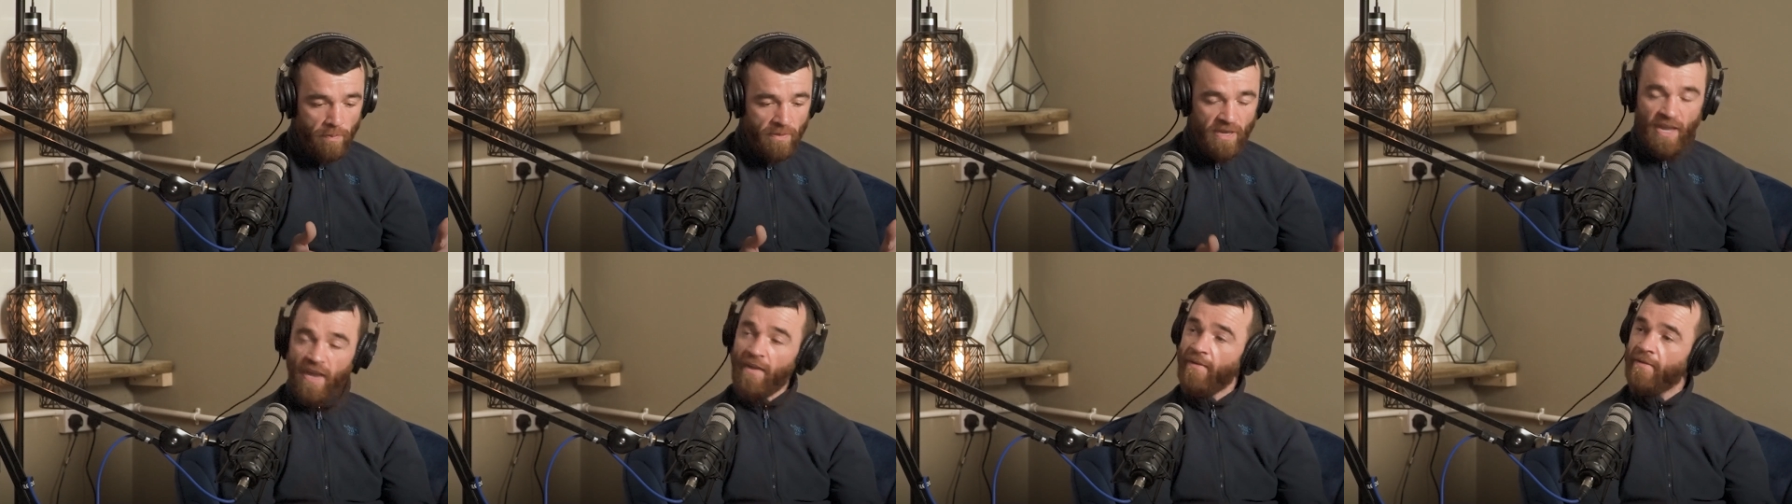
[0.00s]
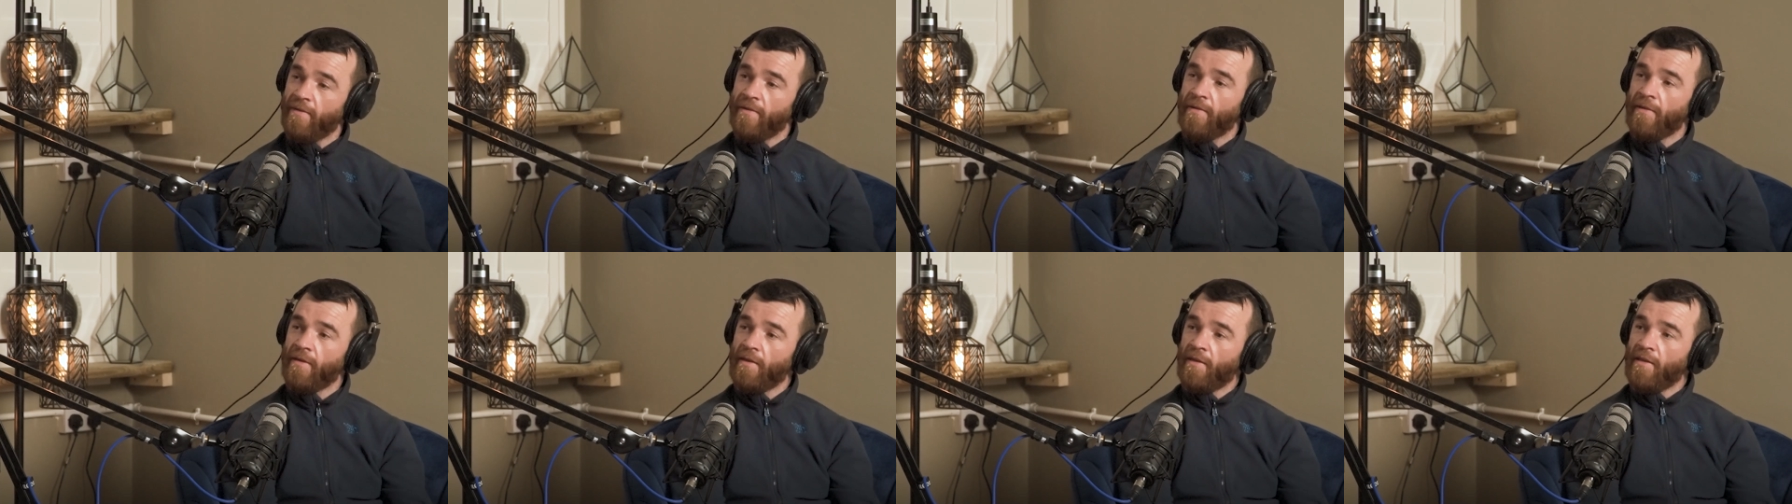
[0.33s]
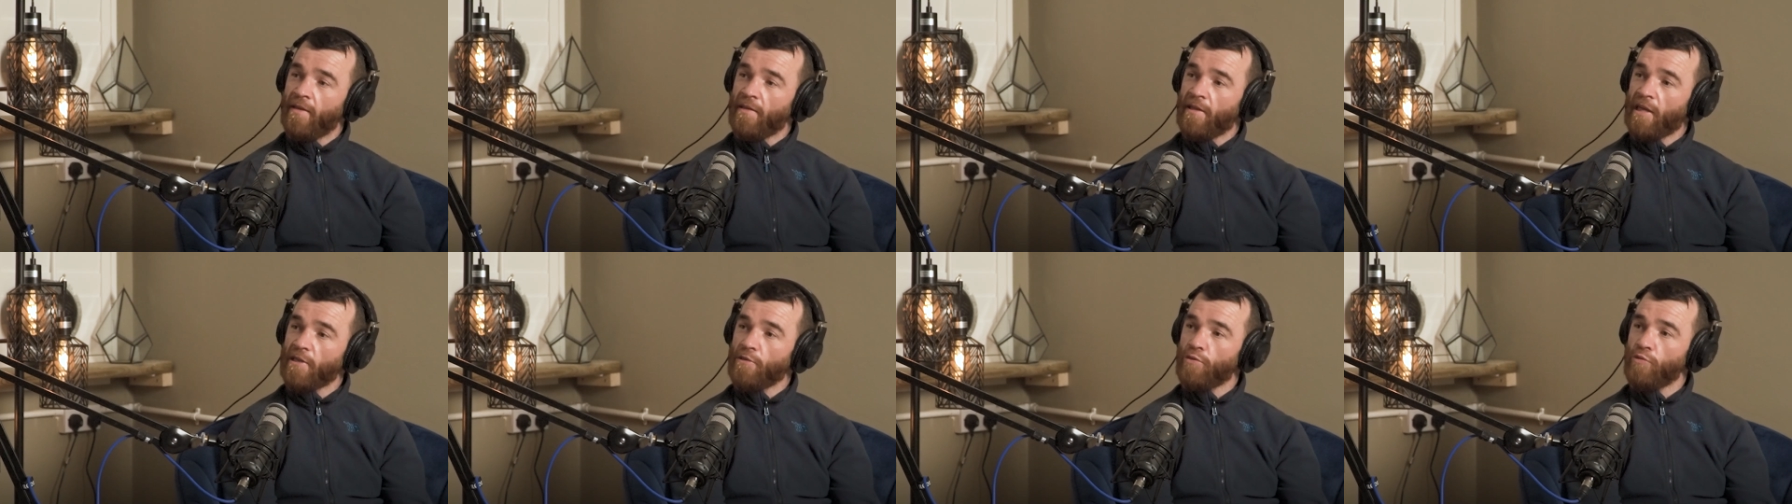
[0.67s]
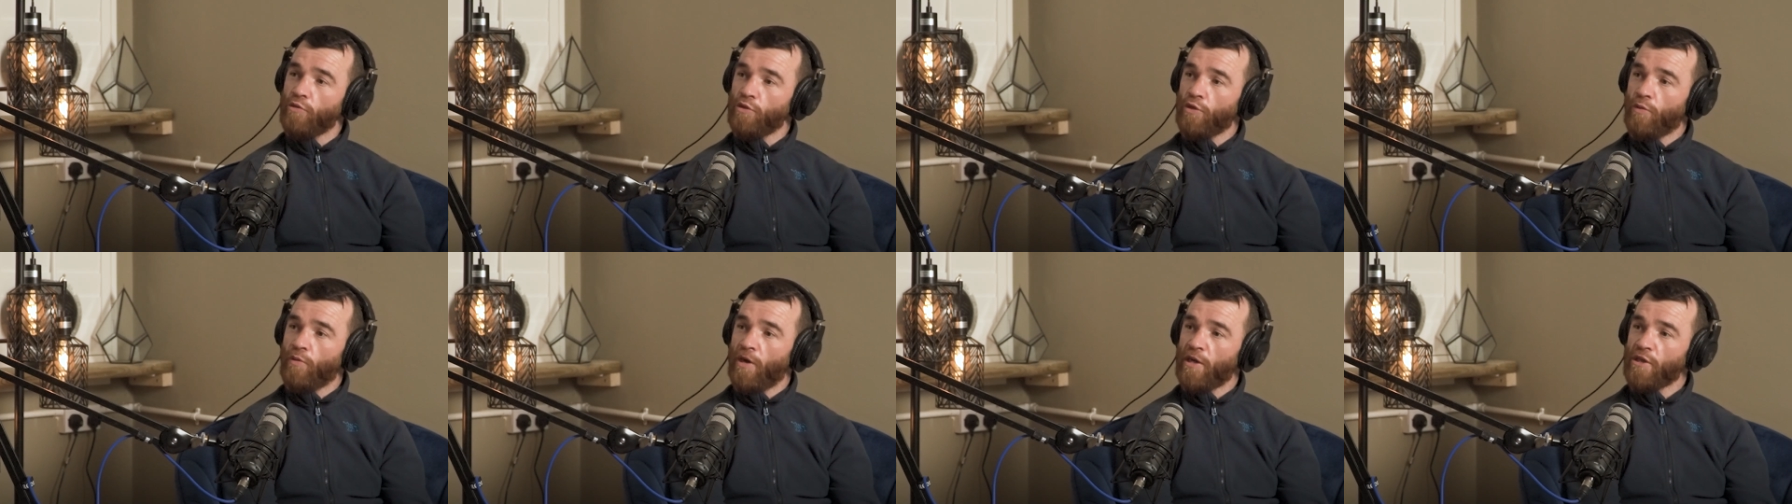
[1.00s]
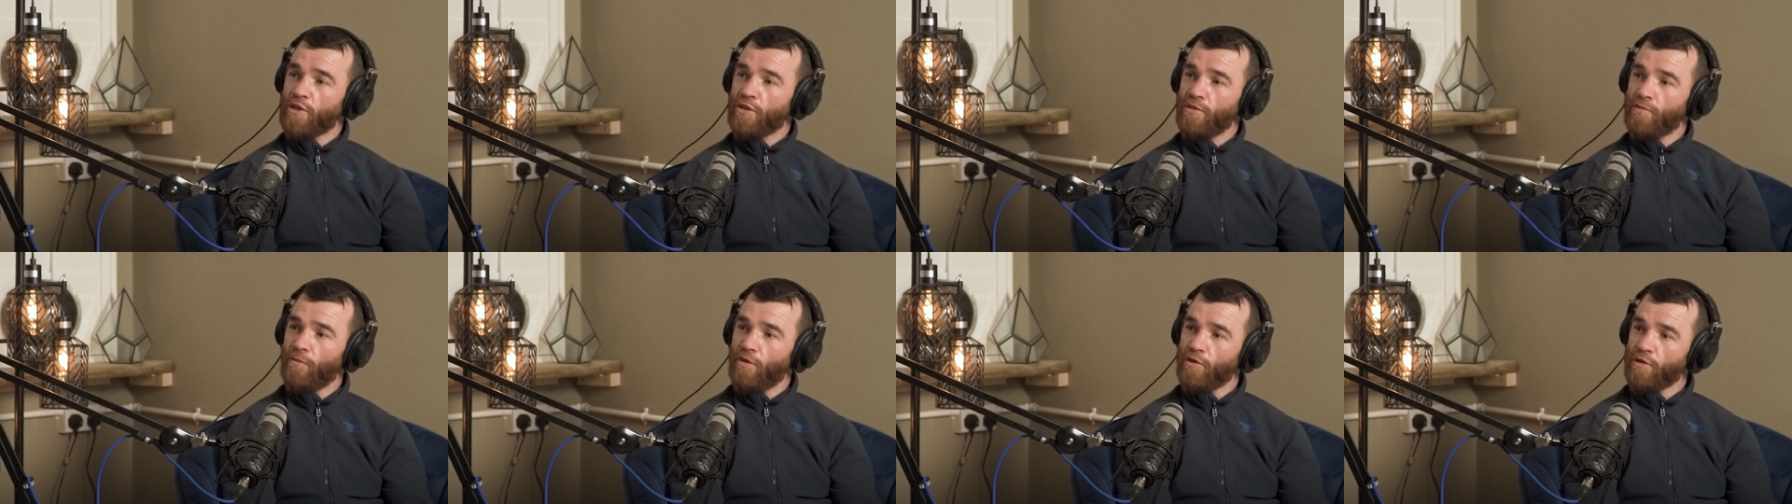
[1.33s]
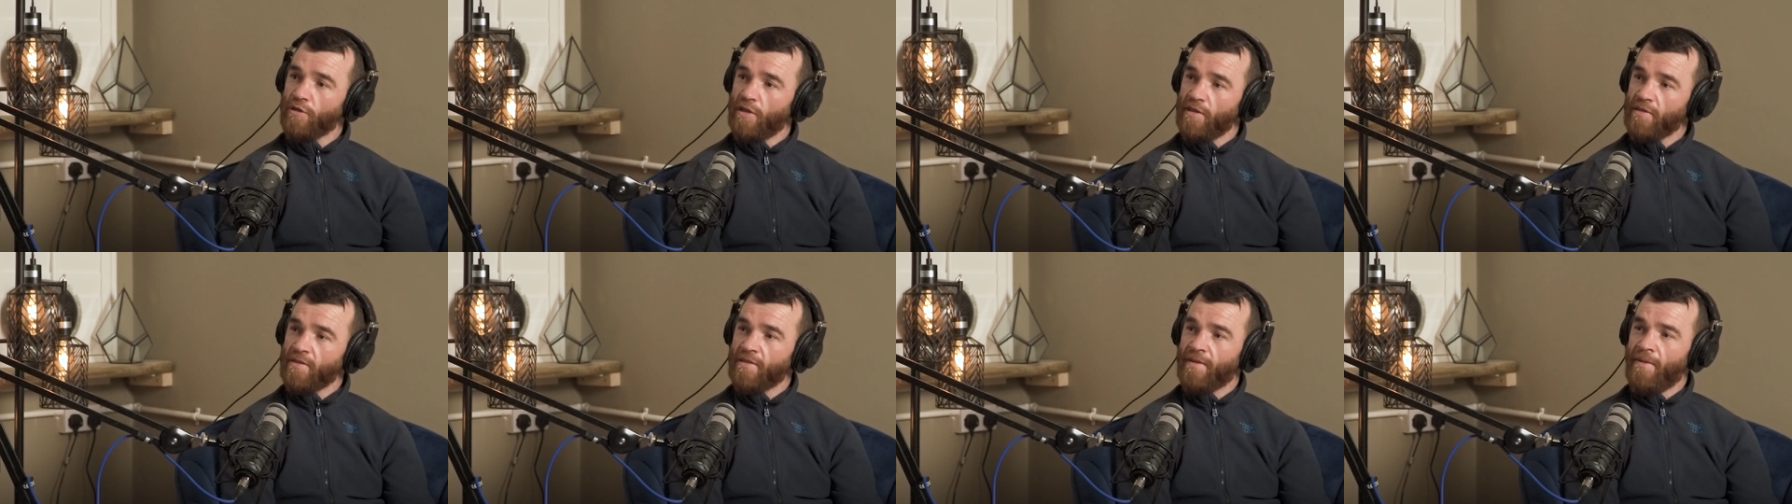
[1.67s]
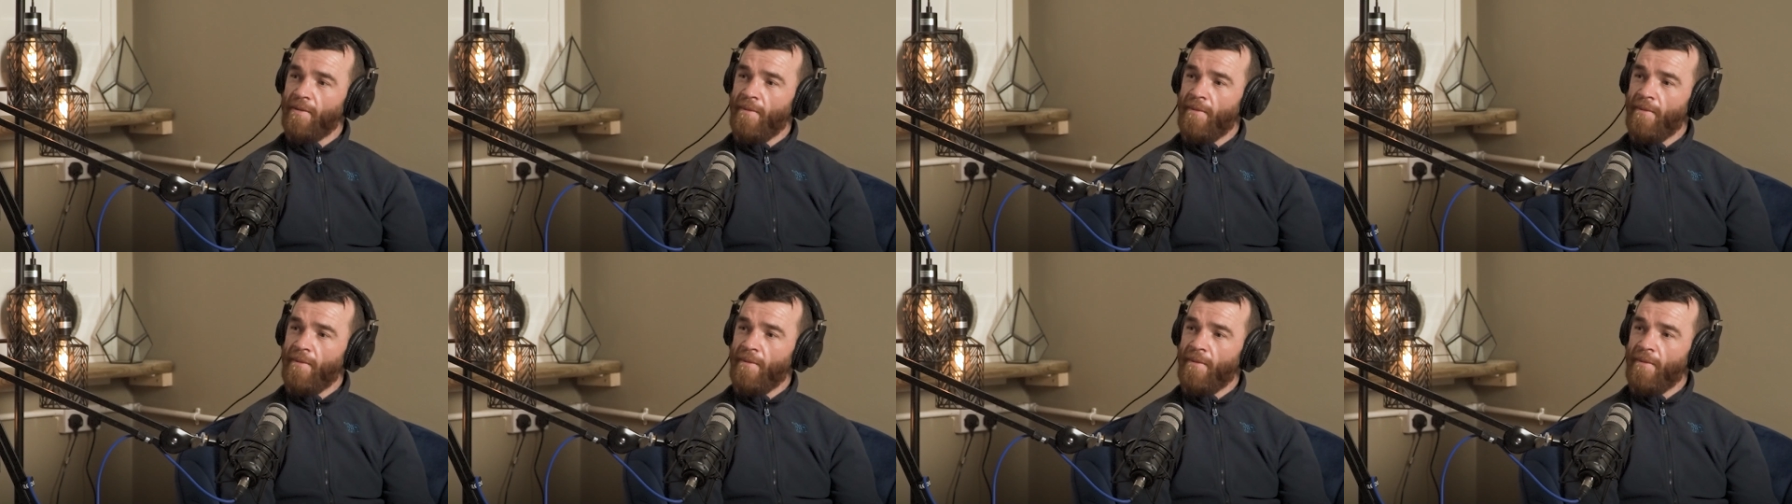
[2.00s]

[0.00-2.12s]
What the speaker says: here? That's what the question was, lad.